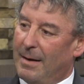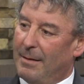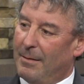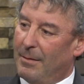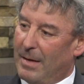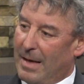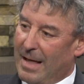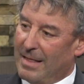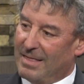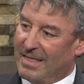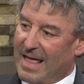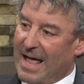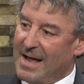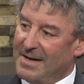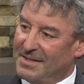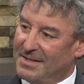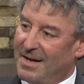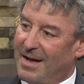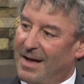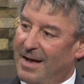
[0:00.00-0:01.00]
at
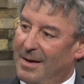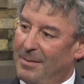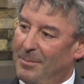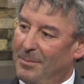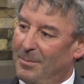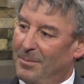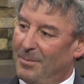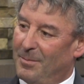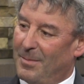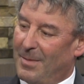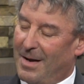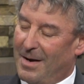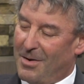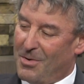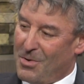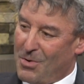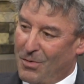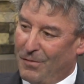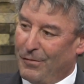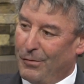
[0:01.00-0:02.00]
that time, I
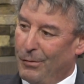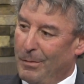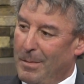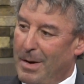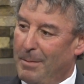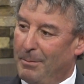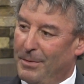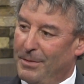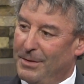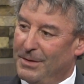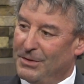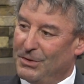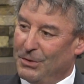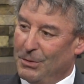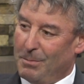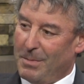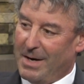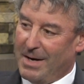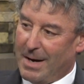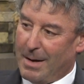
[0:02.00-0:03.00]
don't know if you remember this,
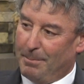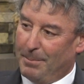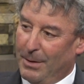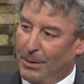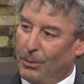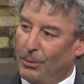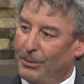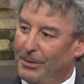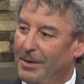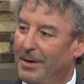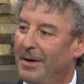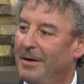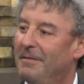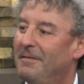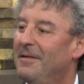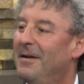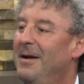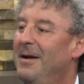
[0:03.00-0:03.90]
you might not be old enough,